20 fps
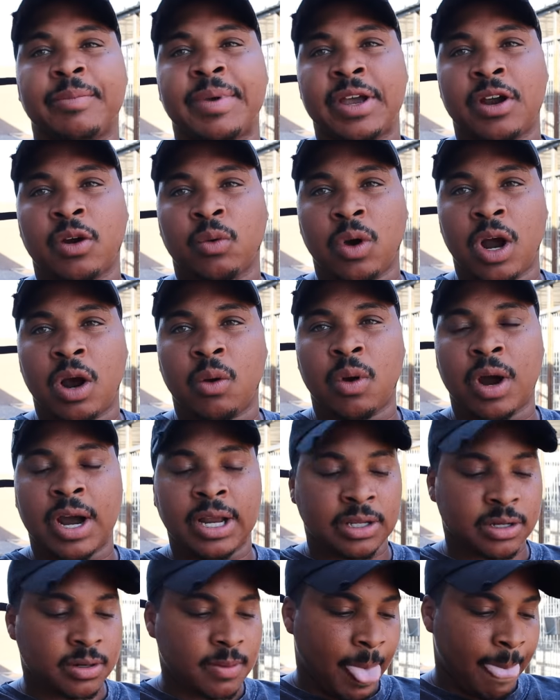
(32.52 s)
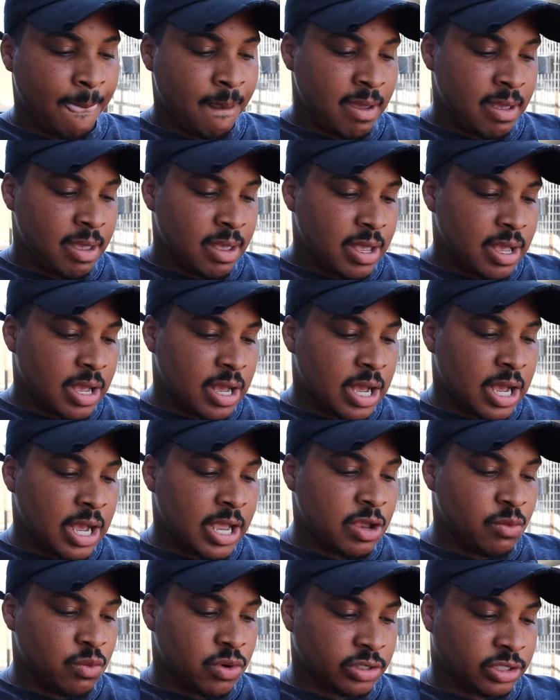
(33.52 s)
Bear Rottweiler.
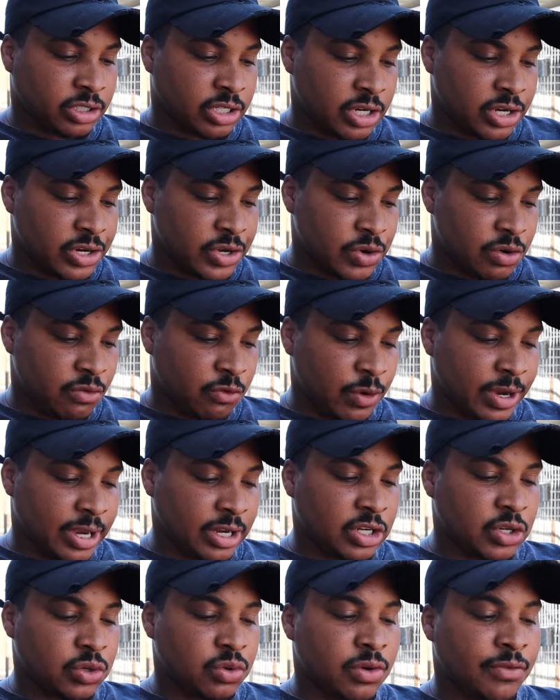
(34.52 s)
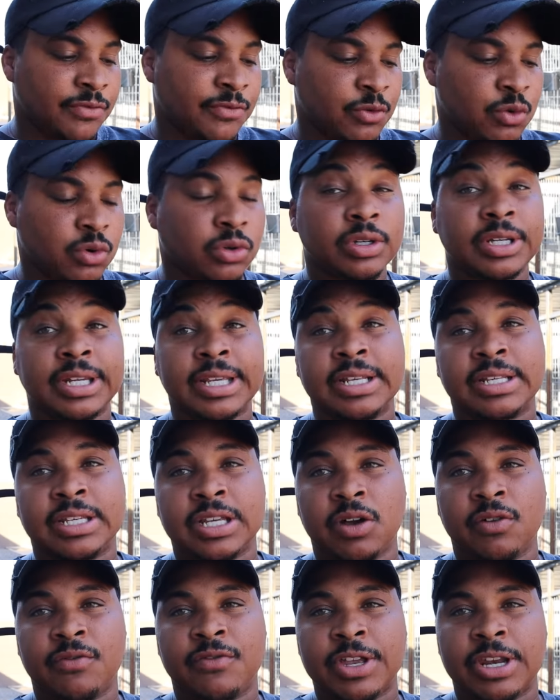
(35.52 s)
He wants to know if we can do a full
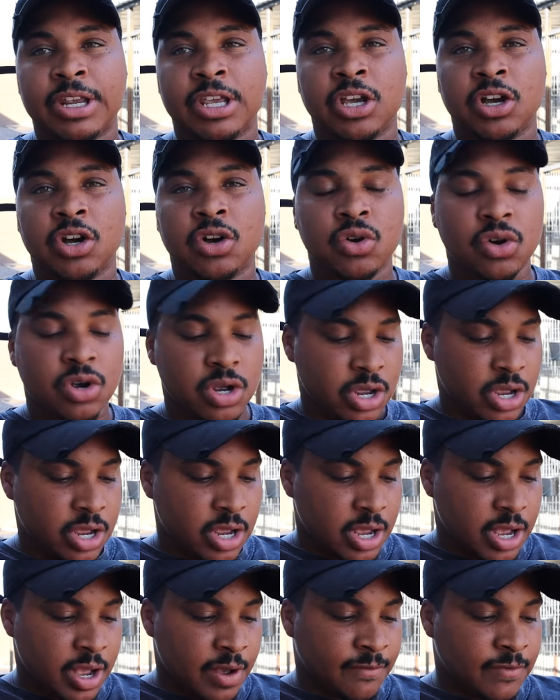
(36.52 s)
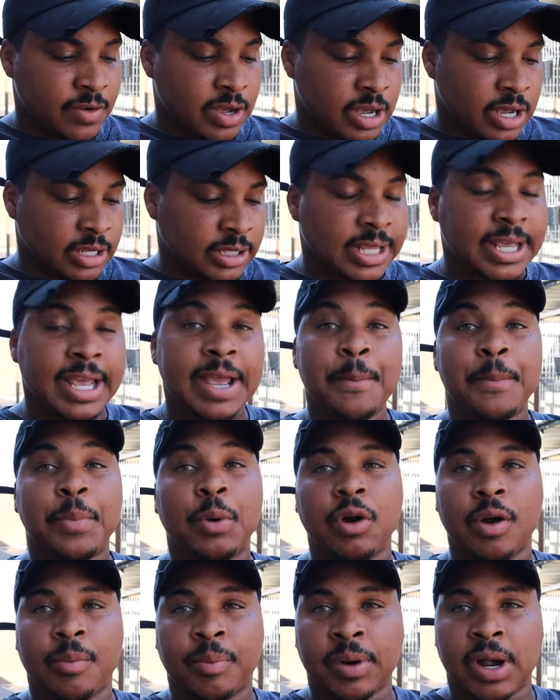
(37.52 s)
detailed video of the
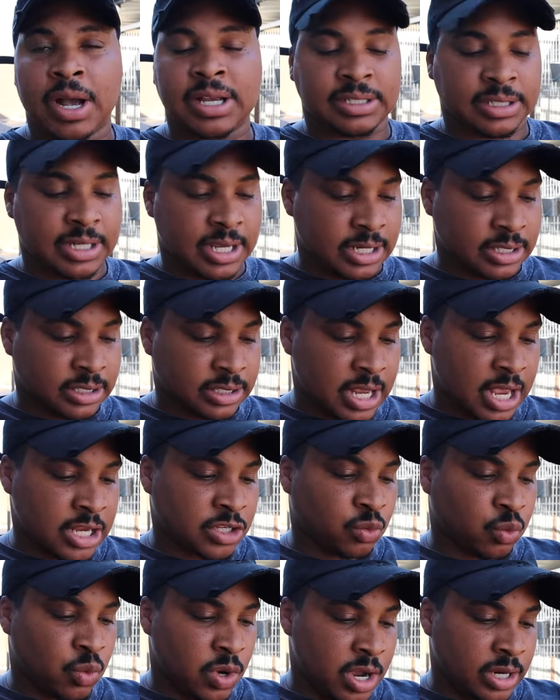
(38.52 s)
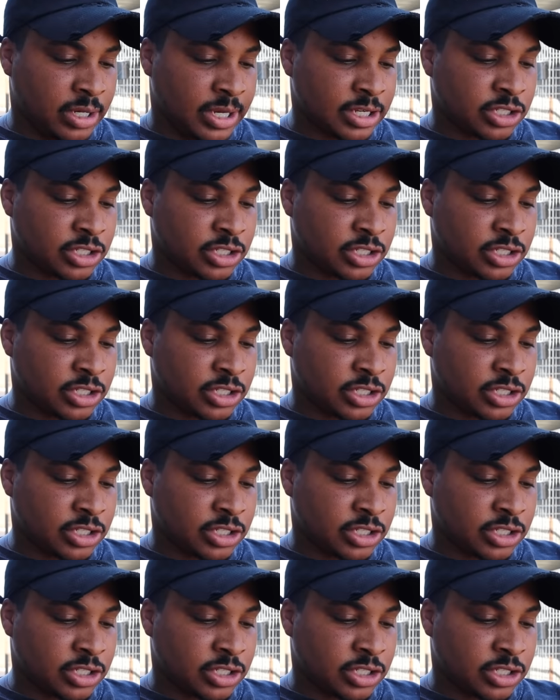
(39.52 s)
import process, as well